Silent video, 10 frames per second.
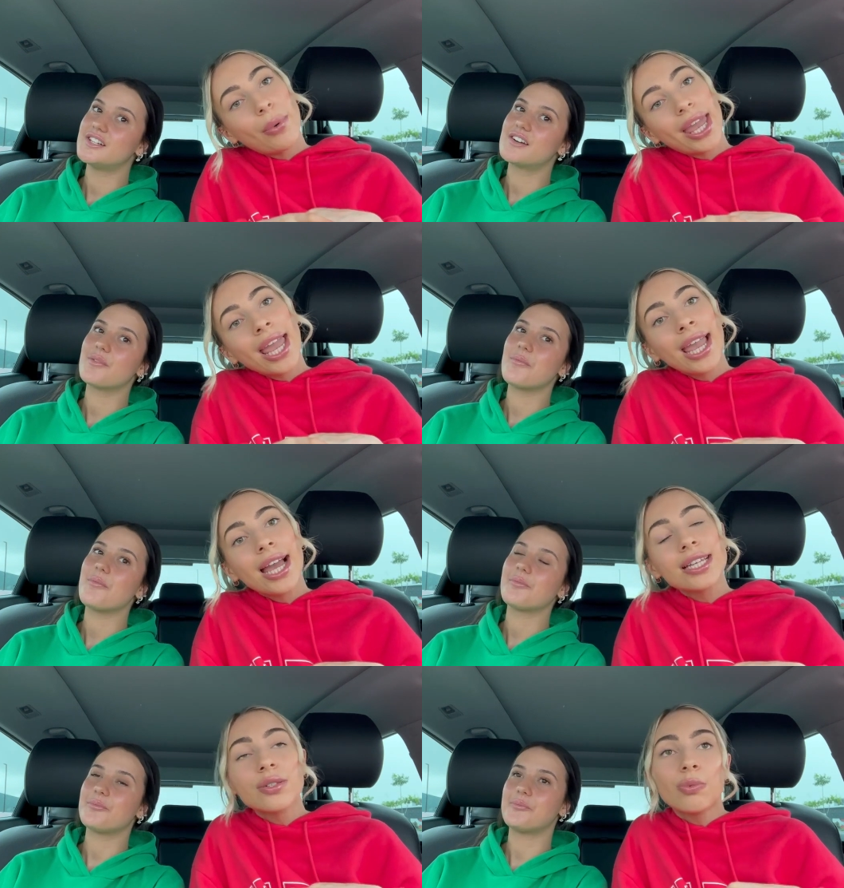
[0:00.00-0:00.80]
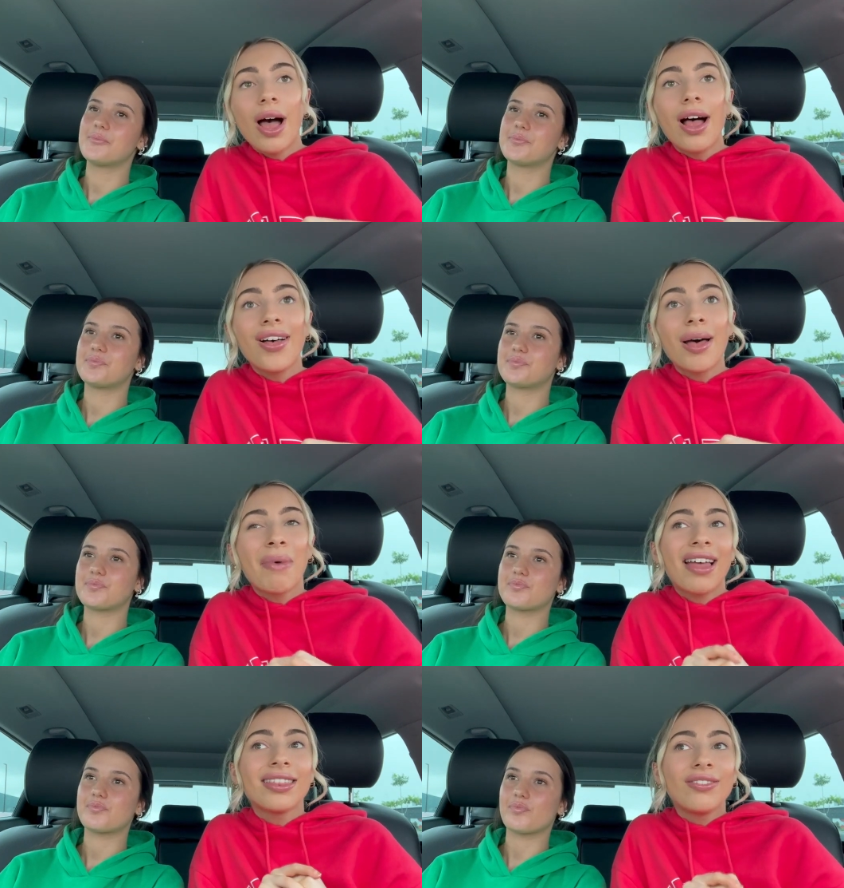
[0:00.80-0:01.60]
Speaker 1: we eat as well
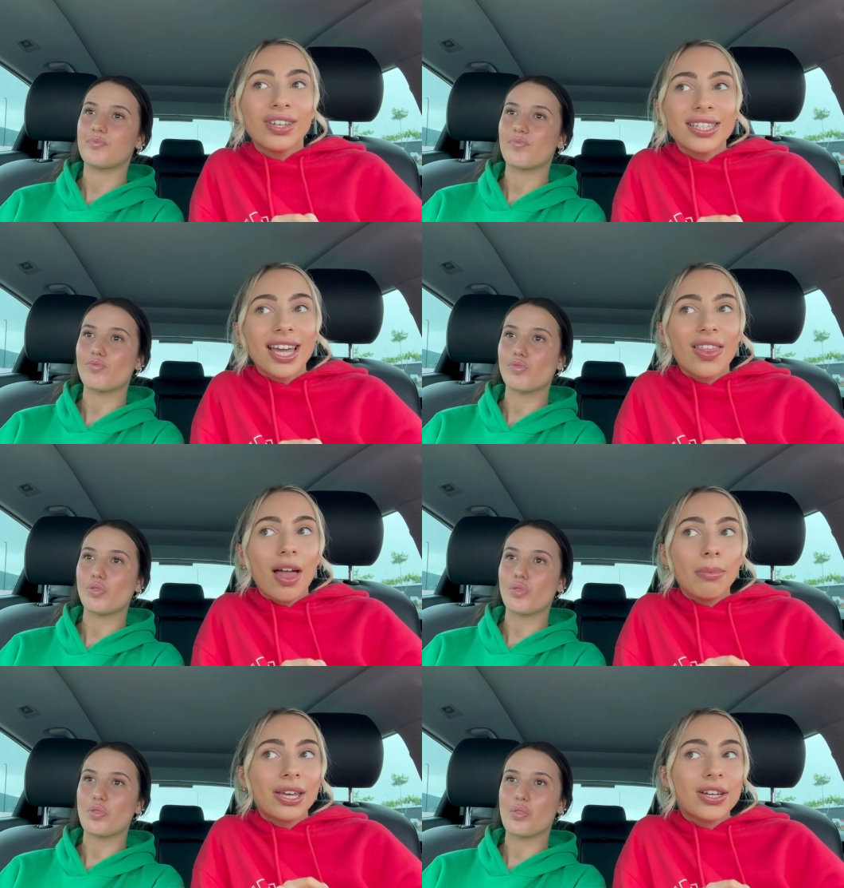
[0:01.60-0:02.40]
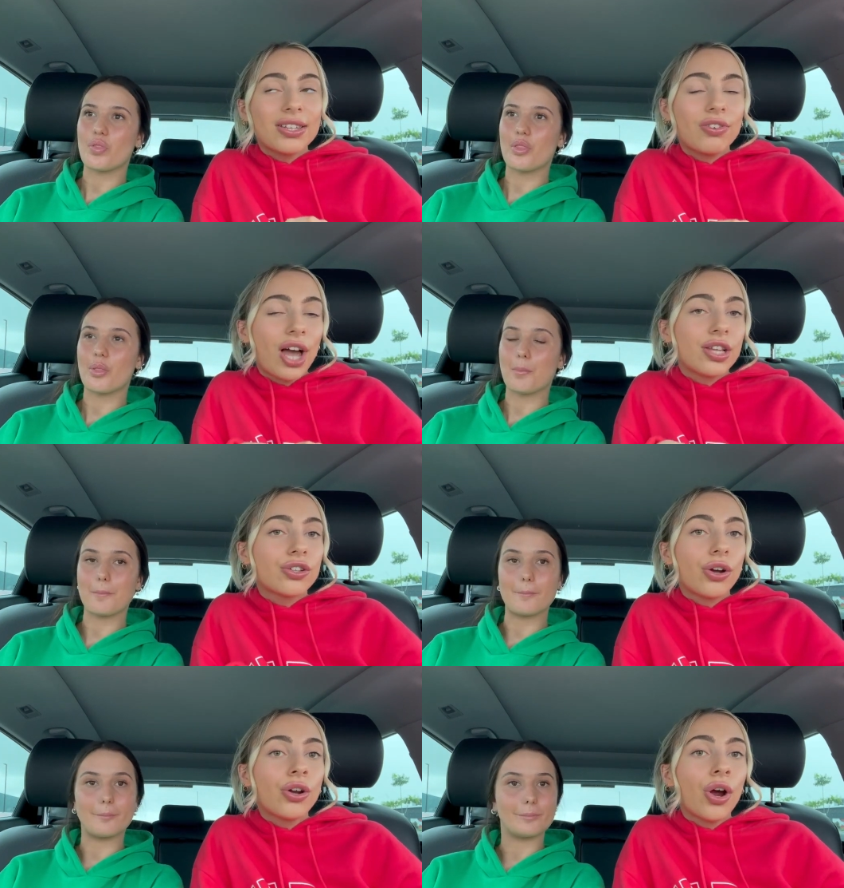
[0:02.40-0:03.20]
about living together, because if you guys
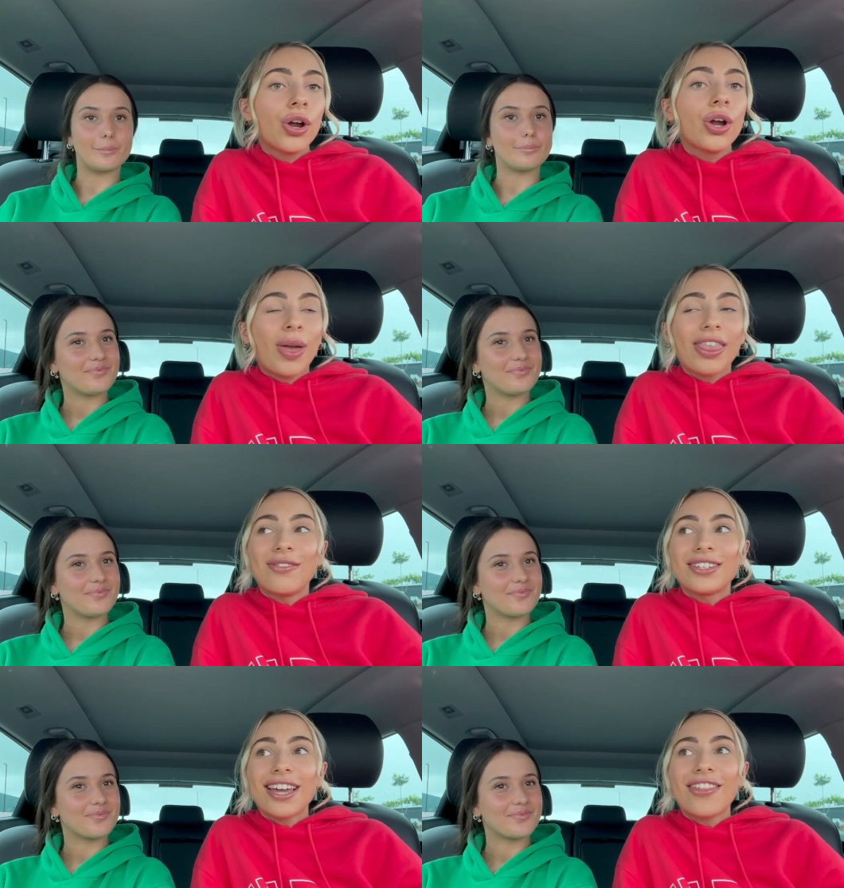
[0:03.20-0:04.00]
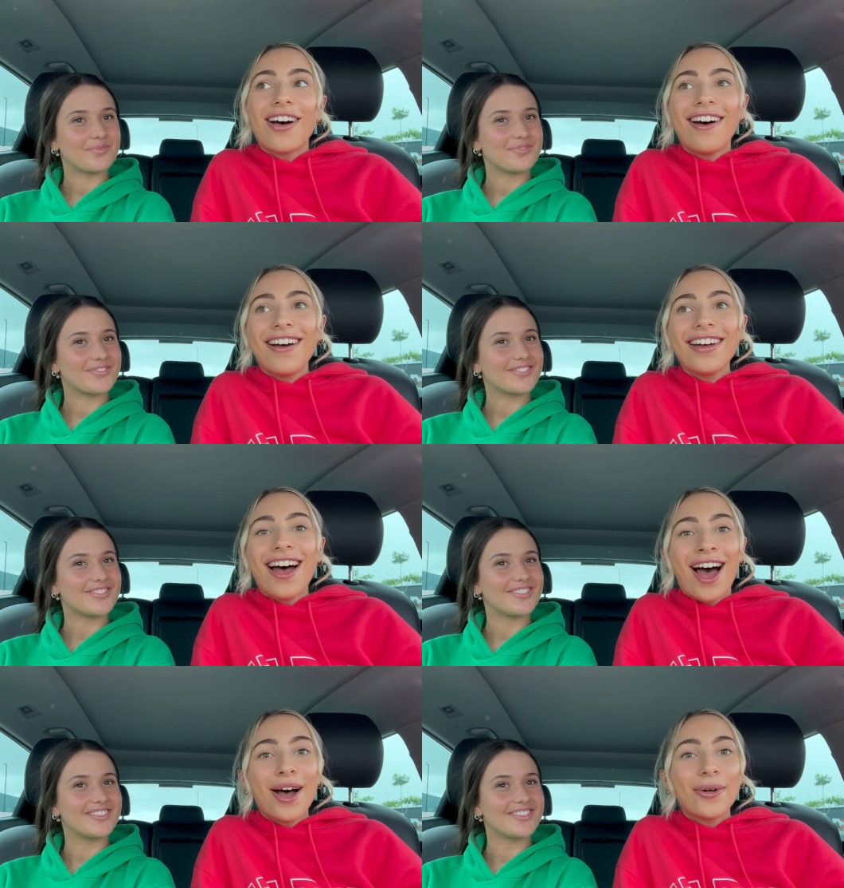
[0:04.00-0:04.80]
don't know, we live together.
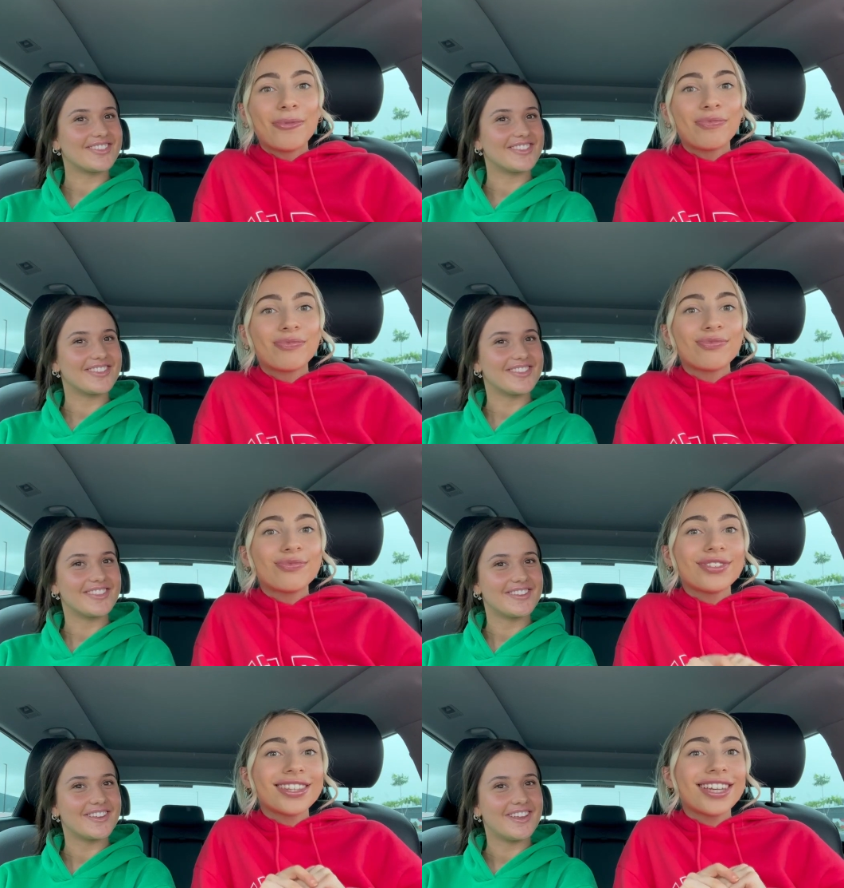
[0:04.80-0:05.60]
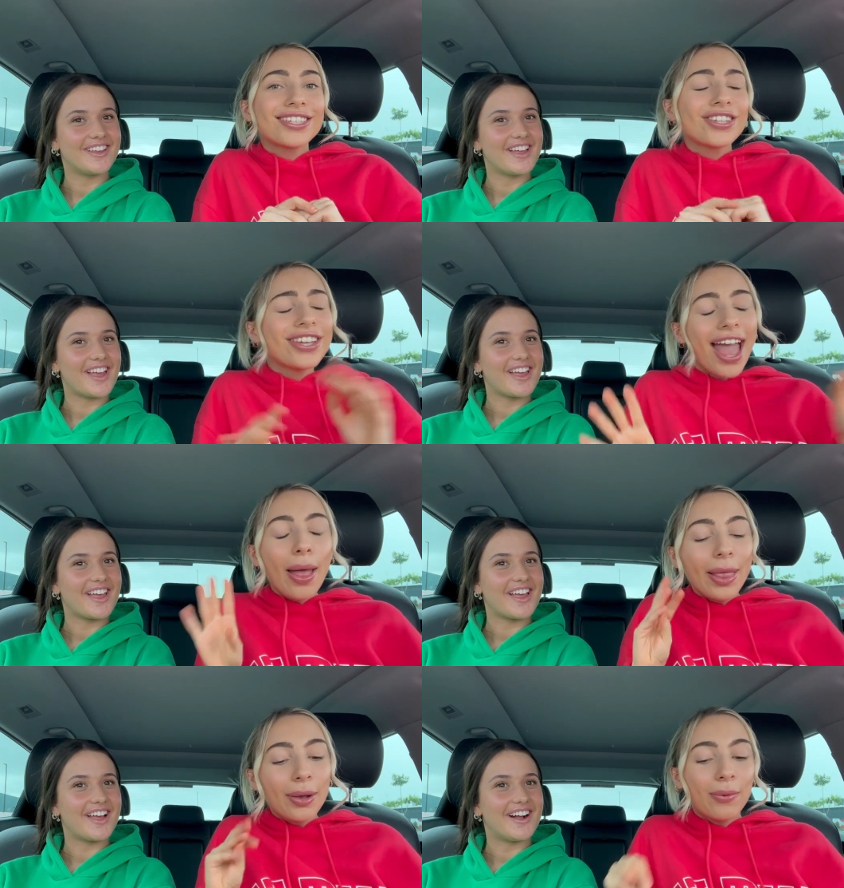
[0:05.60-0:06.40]
Um, so yeah,
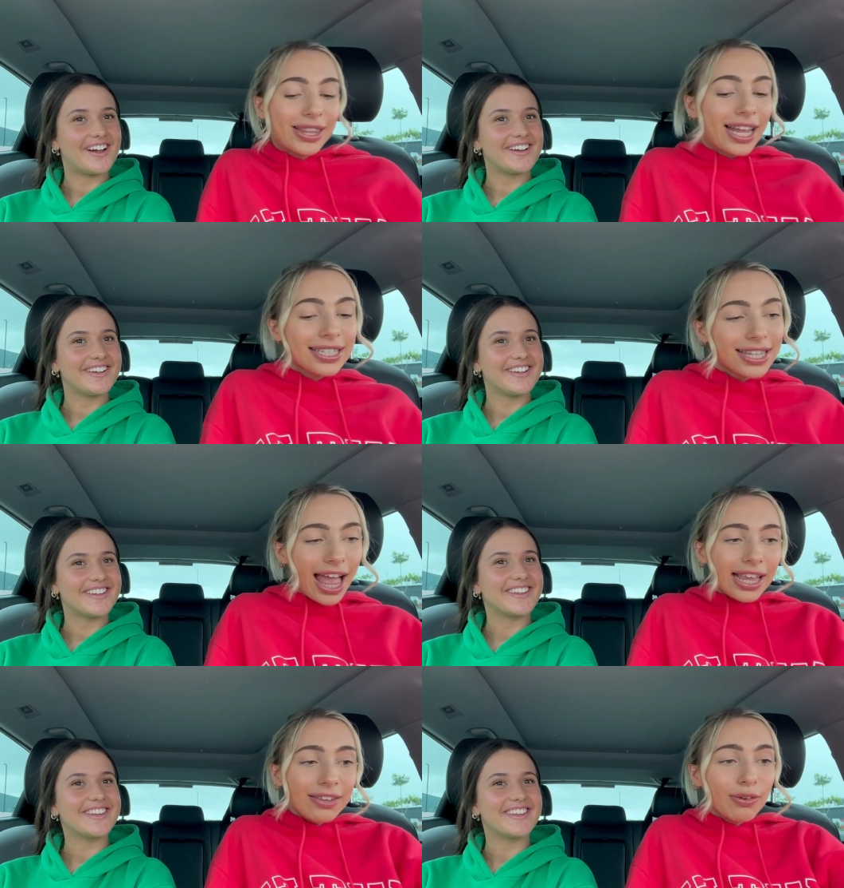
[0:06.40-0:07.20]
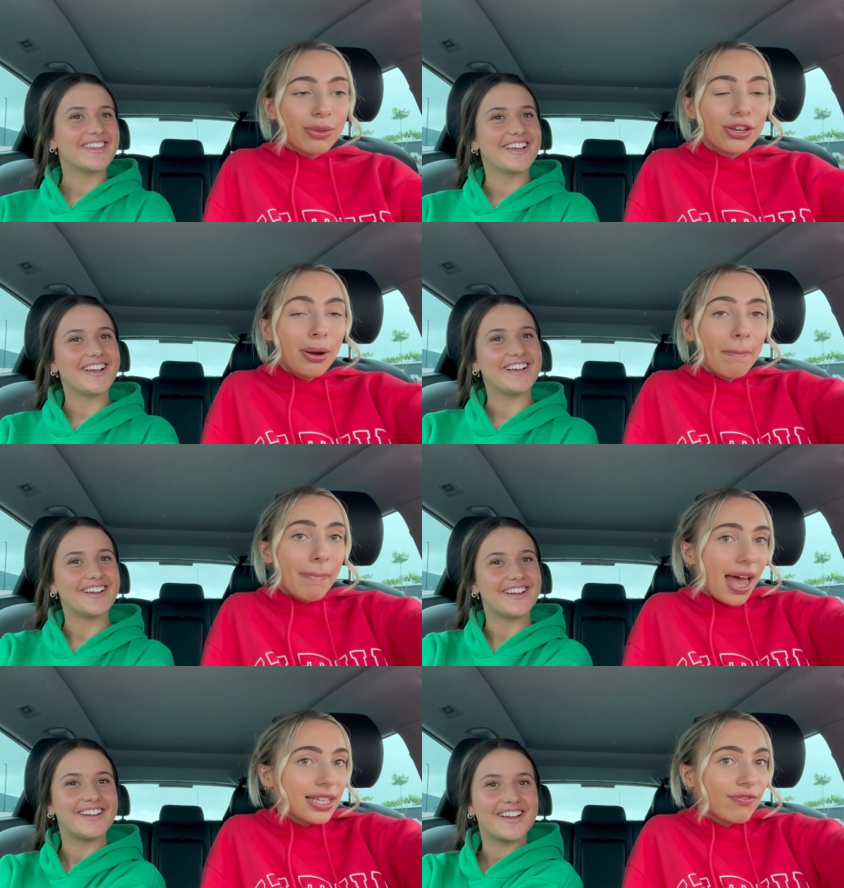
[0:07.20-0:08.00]
like what that's like living with your
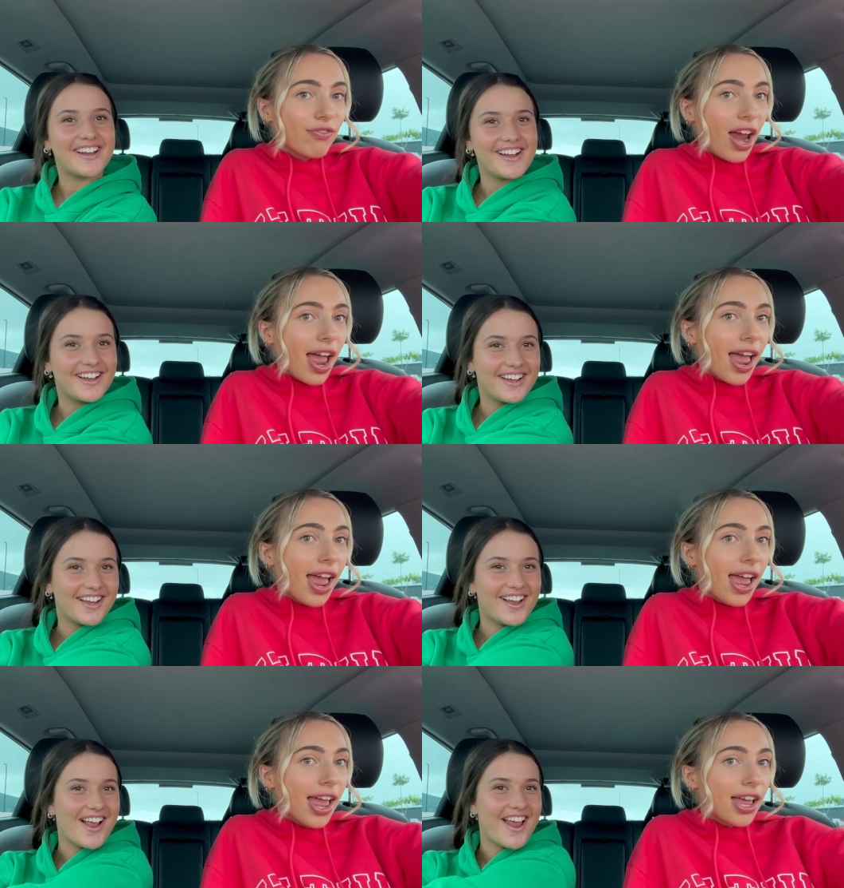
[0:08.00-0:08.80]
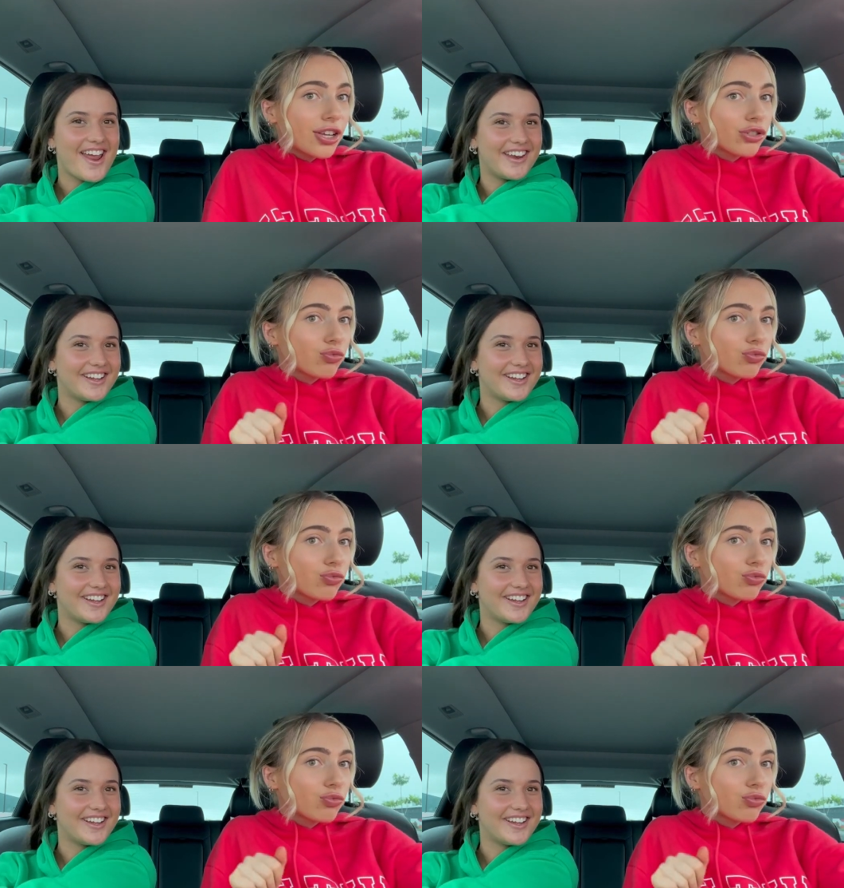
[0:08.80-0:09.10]
best friend.